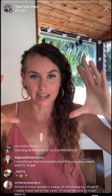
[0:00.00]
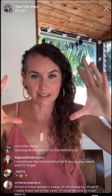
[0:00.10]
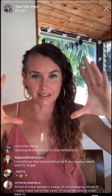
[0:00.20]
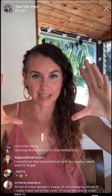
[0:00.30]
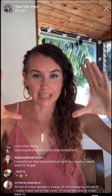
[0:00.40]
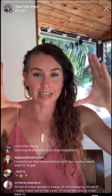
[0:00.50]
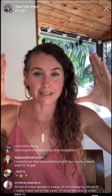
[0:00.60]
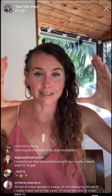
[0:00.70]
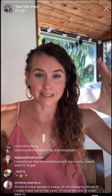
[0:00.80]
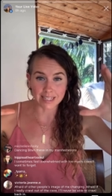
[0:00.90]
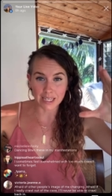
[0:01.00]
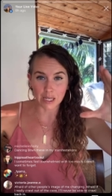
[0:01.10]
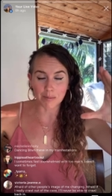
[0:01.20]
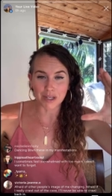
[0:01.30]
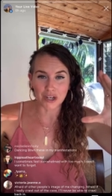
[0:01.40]
like a seam
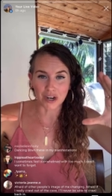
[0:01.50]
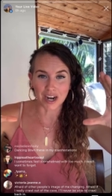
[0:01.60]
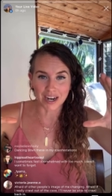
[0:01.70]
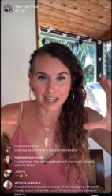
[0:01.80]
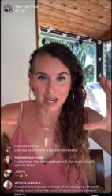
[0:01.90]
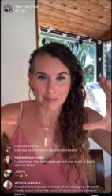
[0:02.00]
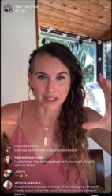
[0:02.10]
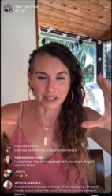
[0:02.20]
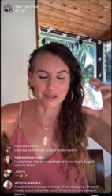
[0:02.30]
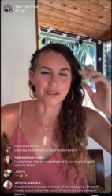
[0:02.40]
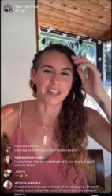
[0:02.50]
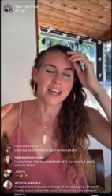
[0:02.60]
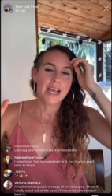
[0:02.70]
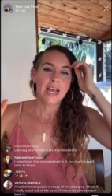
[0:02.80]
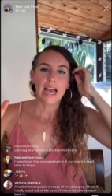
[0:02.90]
in your hot air balloon.
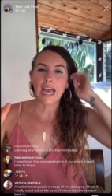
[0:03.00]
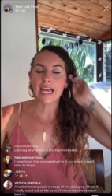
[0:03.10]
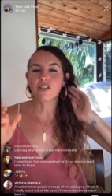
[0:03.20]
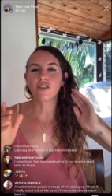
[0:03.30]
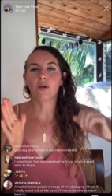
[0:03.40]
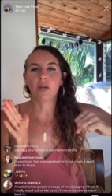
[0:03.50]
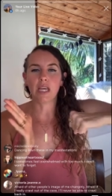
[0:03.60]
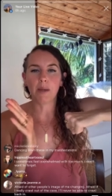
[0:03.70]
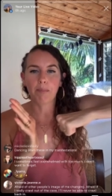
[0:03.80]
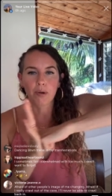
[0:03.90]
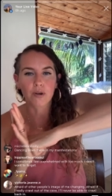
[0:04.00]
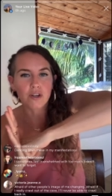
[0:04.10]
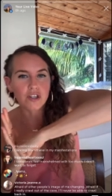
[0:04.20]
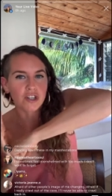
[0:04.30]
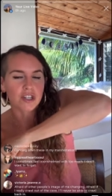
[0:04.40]
And so he
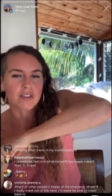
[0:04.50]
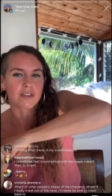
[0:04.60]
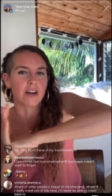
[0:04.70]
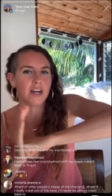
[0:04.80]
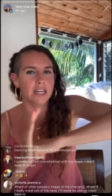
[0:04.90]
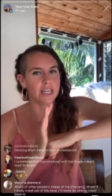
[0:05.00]
pushes on it